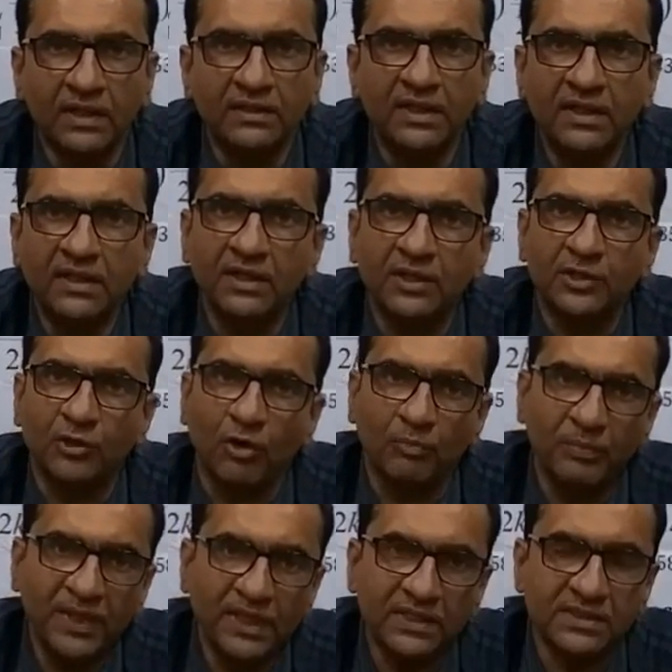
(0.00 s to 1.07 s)
The
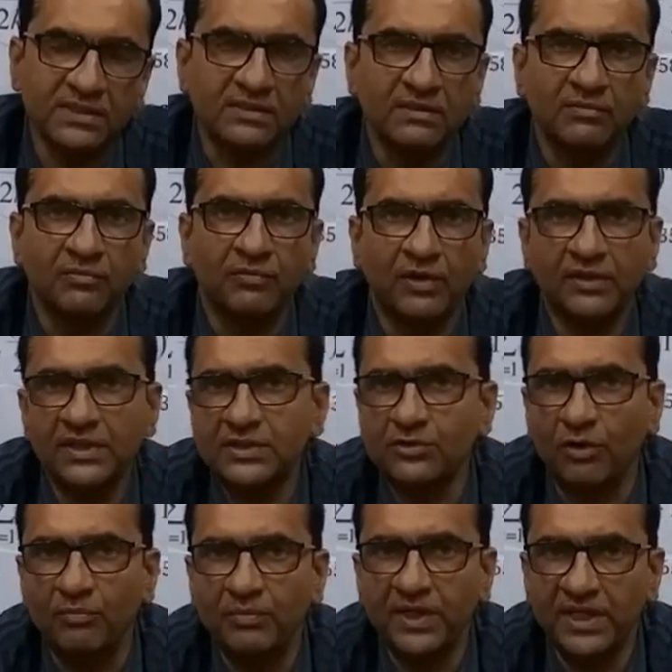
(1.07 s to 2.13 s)
topics for this
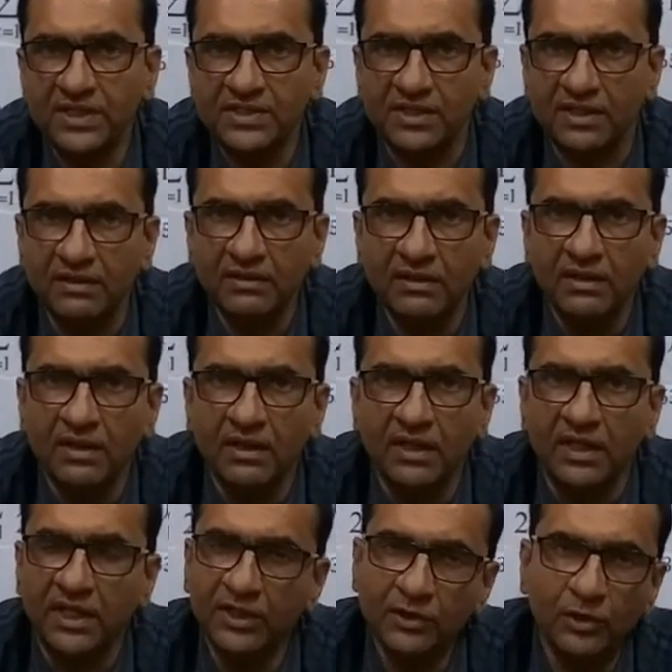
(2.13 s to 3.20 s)
competition
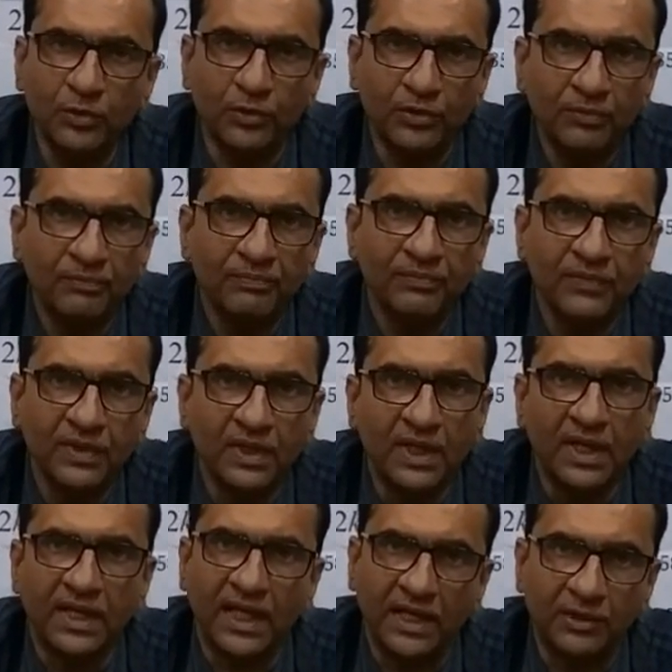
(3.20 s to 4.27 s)
include
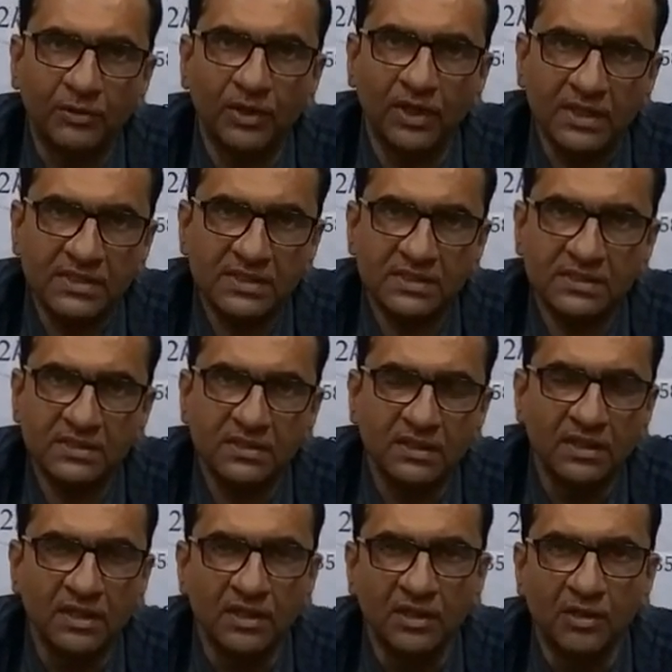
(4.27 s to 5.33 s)
calculus,
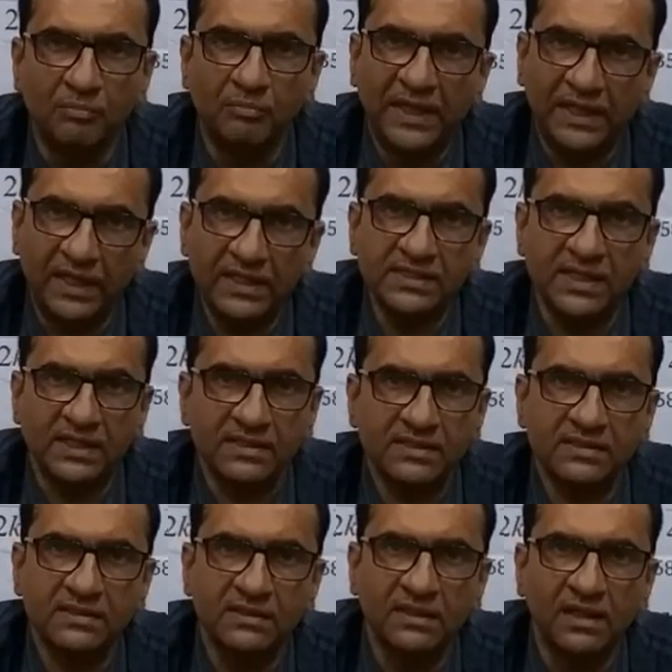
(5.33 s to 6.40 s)
matrices,
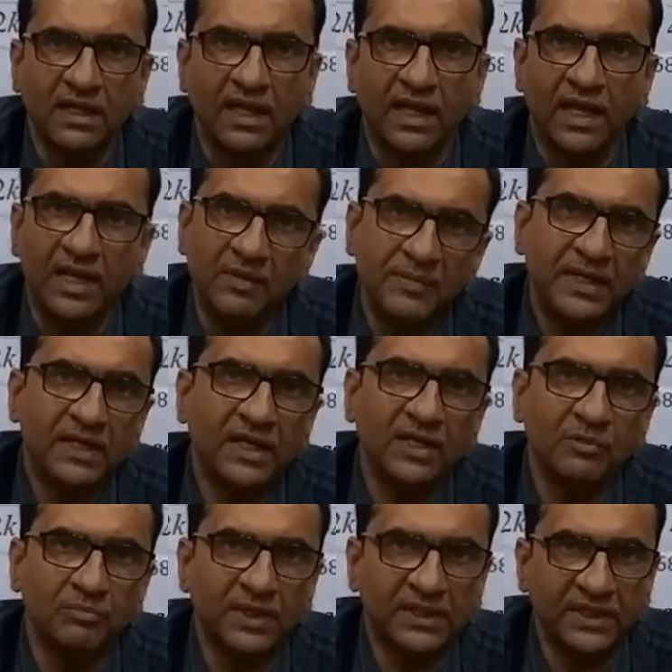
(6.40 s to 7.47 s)
elementary
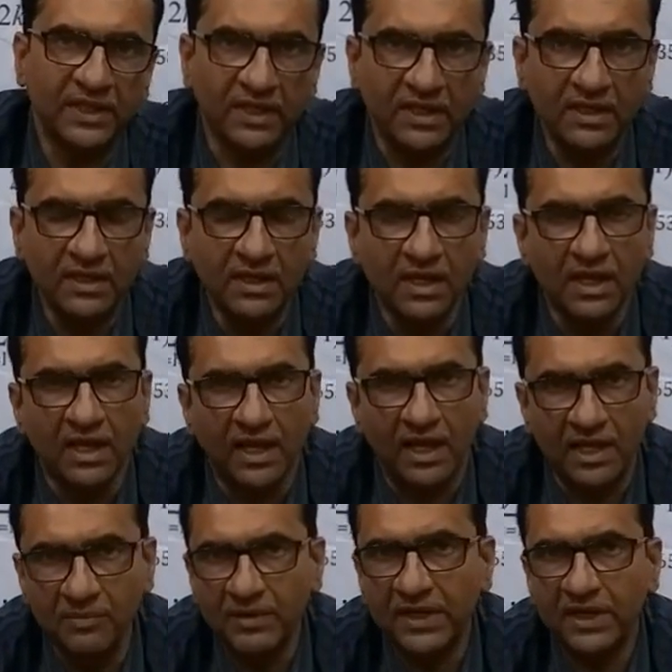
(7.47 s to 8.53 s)
number theory,
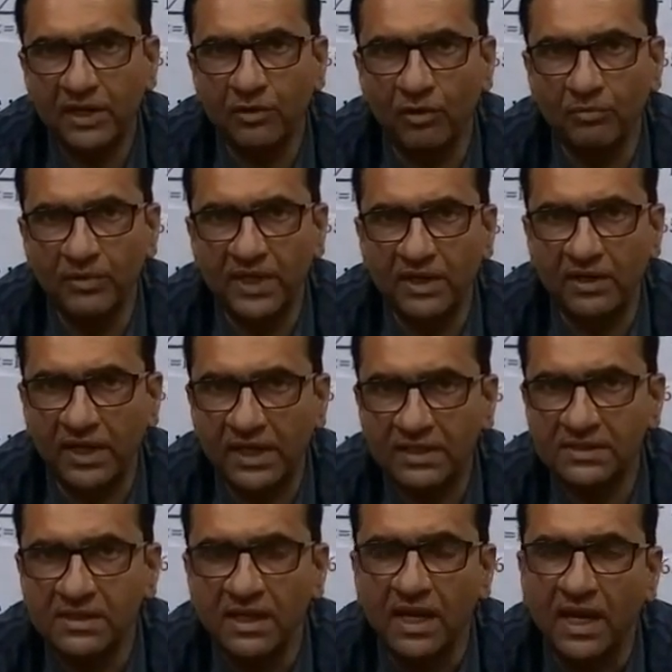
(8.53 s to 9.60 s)
elementary
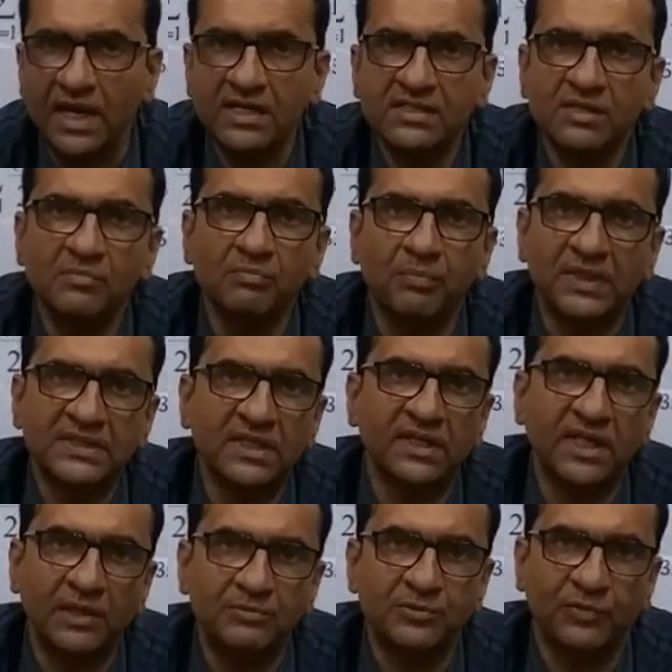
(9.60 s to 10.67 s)
combinatorics, and some puzzle
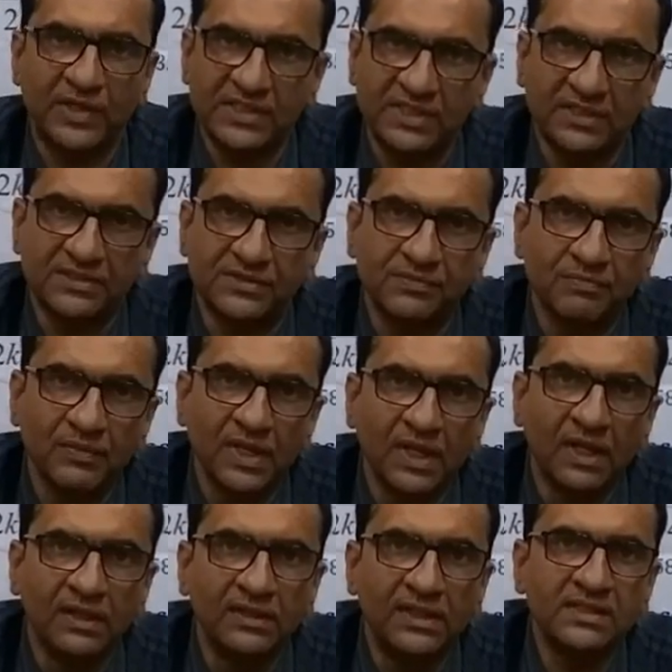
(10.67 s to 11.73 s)
types questions.
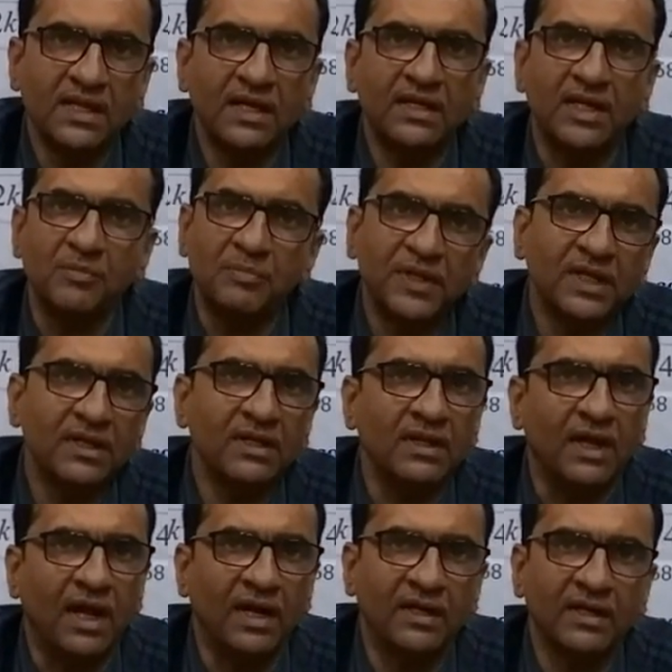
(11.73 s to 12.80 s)
These are
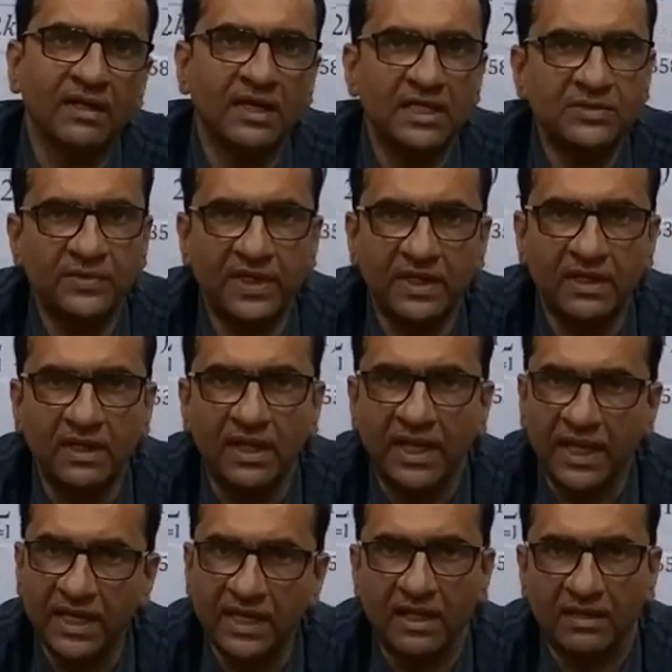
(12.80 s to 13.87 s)
typical undergraduate
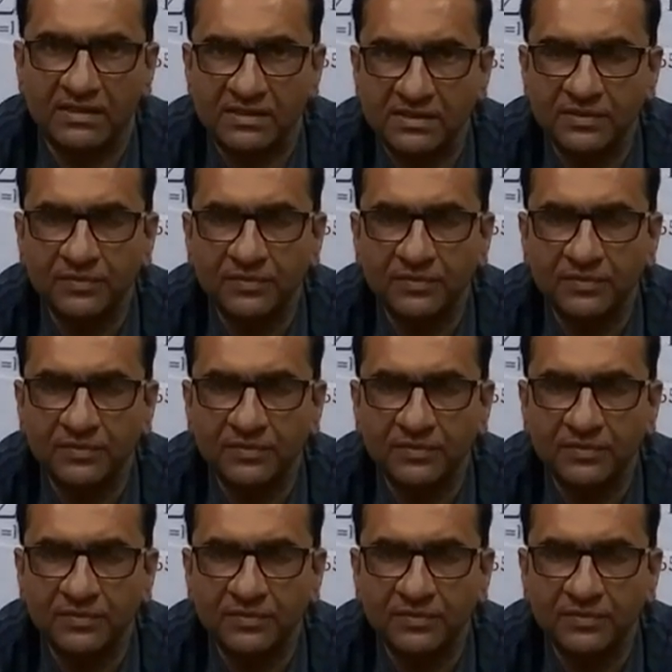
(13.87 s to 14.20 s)
areas.